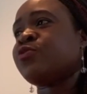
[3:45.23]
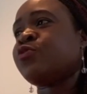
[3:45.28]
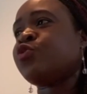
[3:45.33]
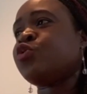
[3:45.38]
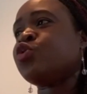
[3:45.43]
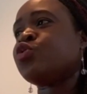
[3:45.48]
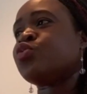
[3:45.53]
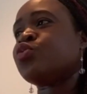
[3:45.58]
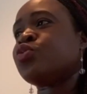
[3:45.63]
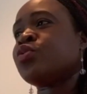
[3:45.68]

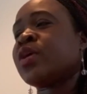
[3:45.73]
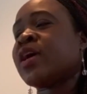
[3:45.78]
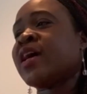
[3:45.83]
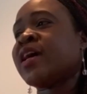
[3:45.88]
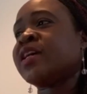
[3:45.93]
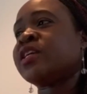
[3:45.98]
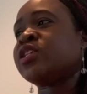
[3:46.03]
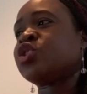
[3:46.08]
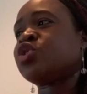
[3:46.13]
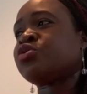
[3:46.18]
you are
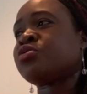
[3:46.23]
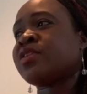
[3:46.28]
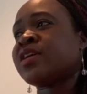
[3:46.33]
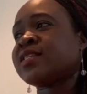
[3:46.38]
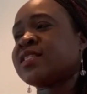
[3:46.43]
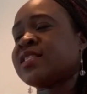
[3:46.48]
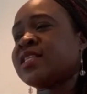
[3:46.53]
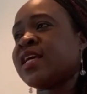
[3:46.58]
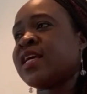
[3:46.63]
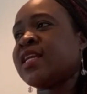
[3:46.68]

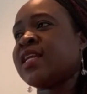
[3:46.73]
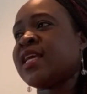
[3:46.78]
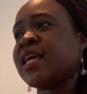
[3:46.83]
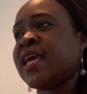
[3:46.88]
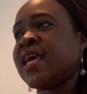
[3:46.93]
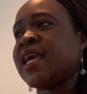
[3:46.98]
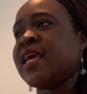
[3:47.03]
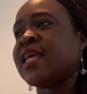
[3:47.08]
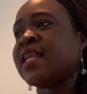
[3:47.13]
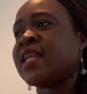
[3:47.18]
interested in